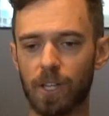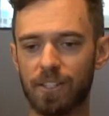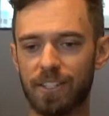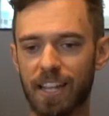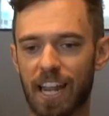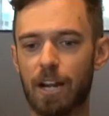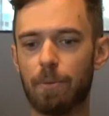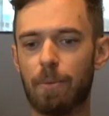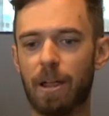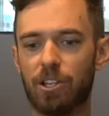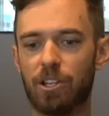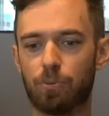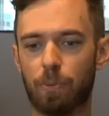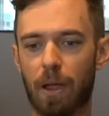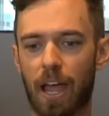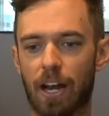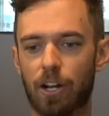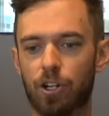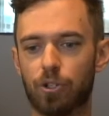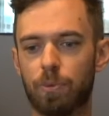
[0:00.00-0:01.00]
database
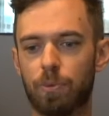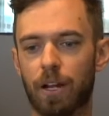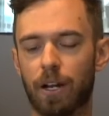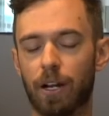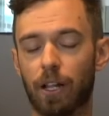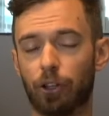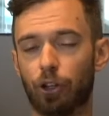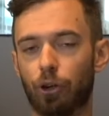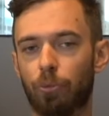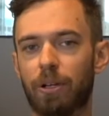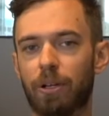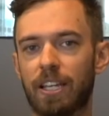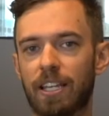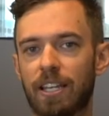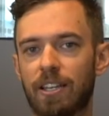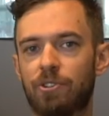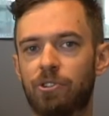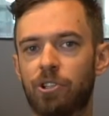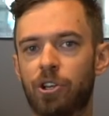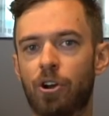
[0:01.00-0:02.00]
management a little bit
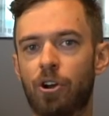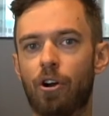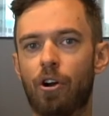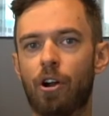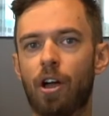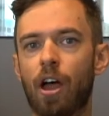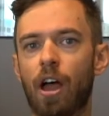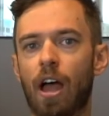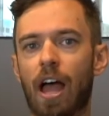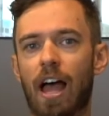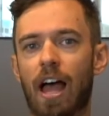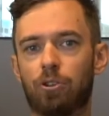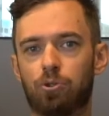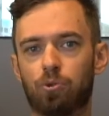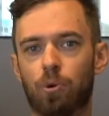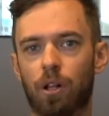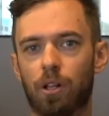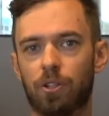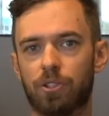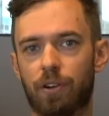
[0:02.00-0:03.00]
easier,
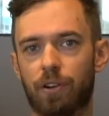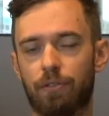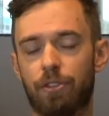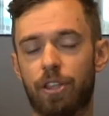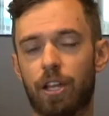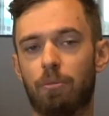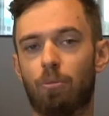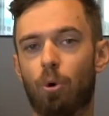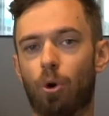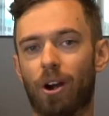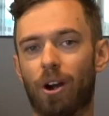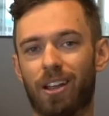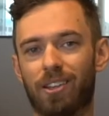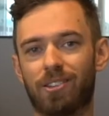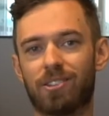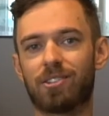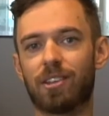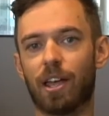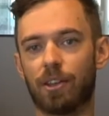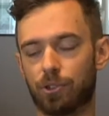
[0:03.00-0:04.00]
as well as everything more
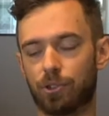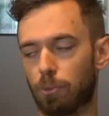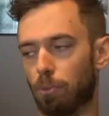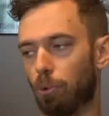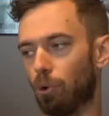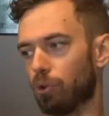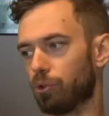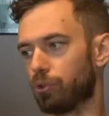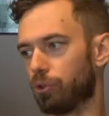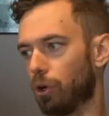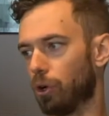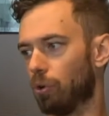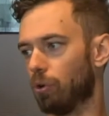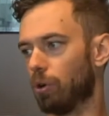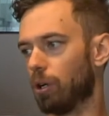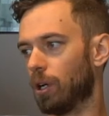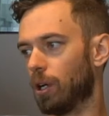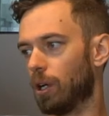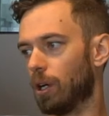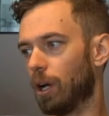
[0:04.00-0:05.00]
accessible.
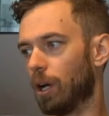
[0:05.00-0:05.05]
So